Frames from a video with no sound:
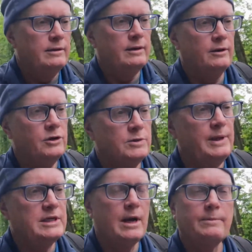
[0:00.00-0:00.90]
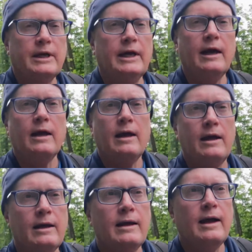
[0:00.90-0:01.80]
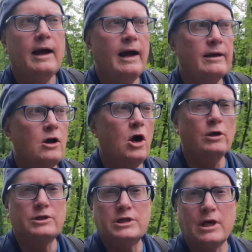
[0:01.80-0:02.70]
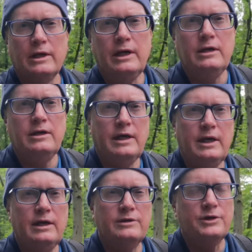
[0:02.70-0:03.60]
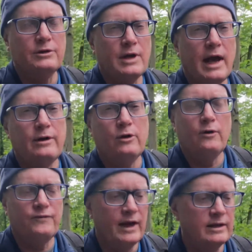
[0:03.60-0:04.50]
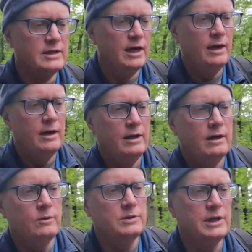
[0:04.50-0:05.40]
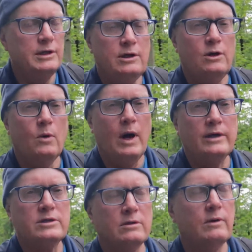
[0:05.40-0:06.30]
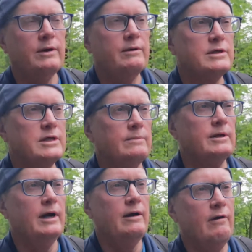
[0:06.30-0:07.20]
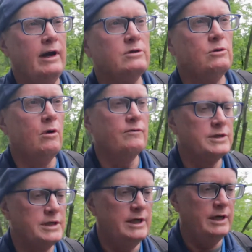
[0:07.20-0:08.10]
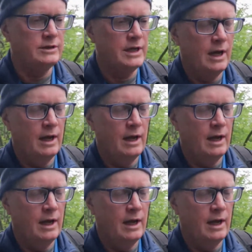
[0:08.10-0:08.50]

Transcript: There used to be something called Sunny D. I don't know if that was in the US or whether it's something I ran to overseas,